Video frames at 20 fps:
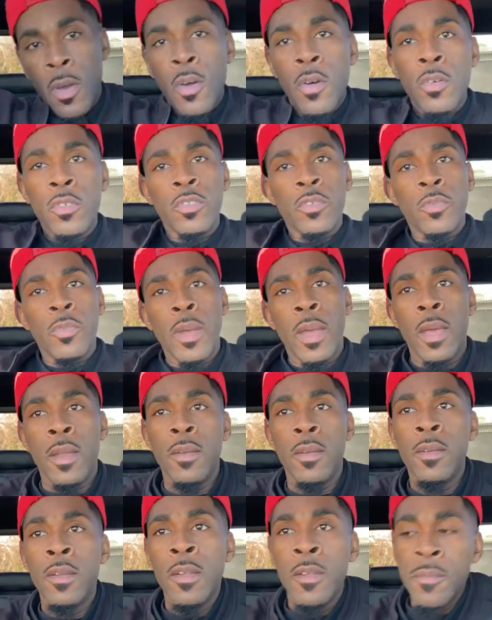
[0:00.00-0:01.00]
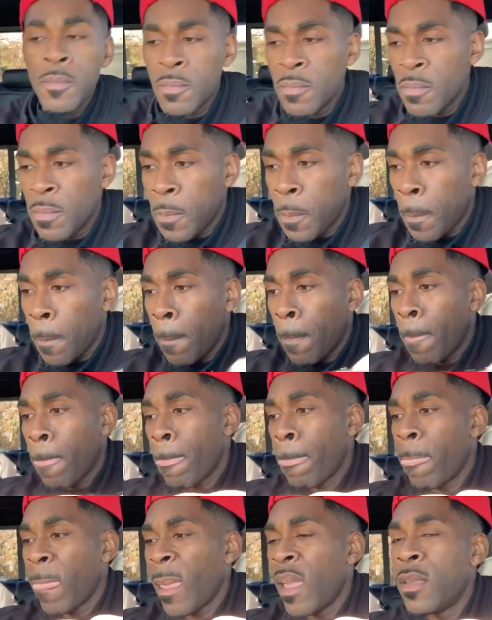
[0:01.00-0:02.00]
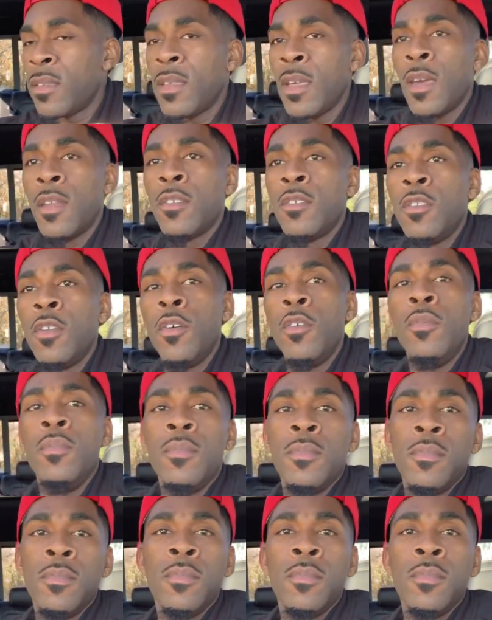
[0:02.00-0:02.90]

whole surrounding. That kind of dope.